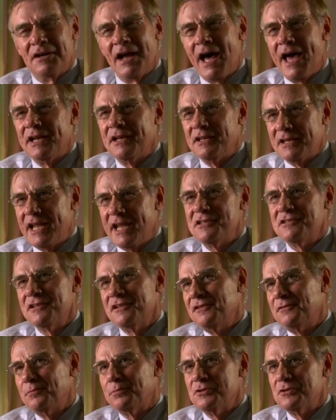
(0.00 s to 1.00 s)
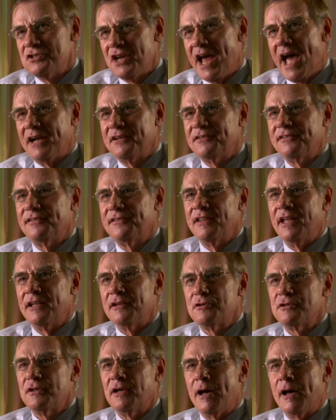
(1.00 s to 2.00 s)
The United Nations projects
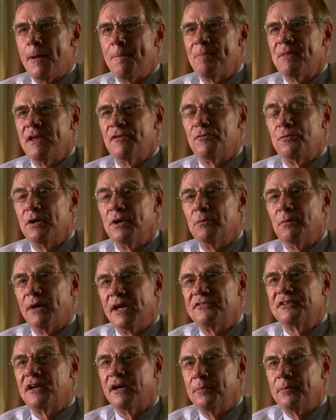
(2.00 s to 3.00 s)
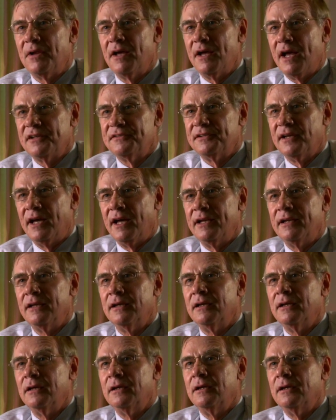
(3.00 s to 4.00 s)
that um, if we raise carbon dioxide
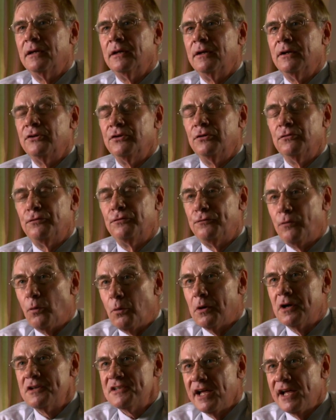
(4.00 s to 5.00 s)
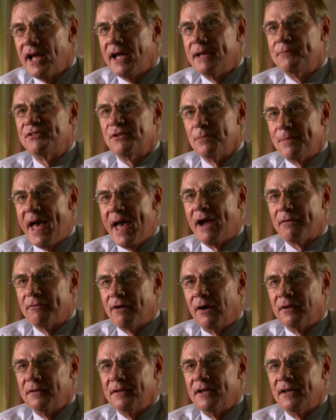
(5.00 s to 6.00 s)
to four times the
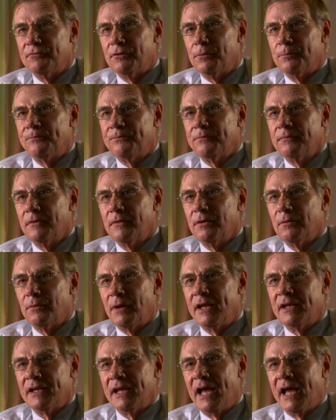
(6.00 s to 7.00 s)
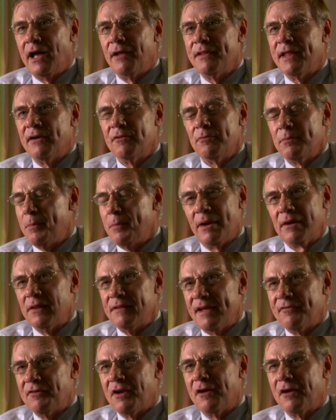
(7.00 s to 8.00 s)
background level, right now, that would be about
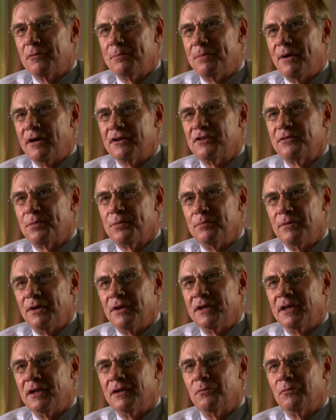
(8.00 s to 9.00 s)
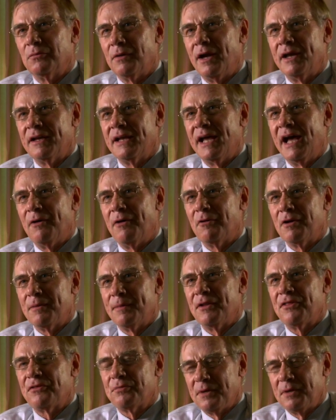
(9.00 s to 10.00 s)
1,100 parts per million. Right now, we're at
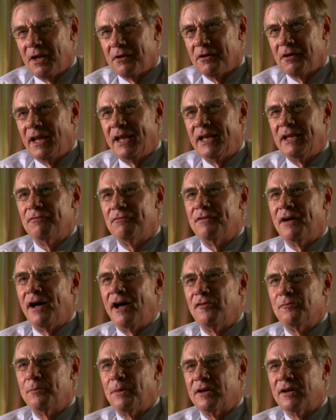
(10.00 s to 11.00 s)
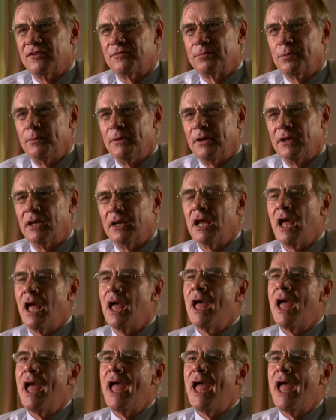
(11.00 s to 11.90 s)
about 385 parts per million.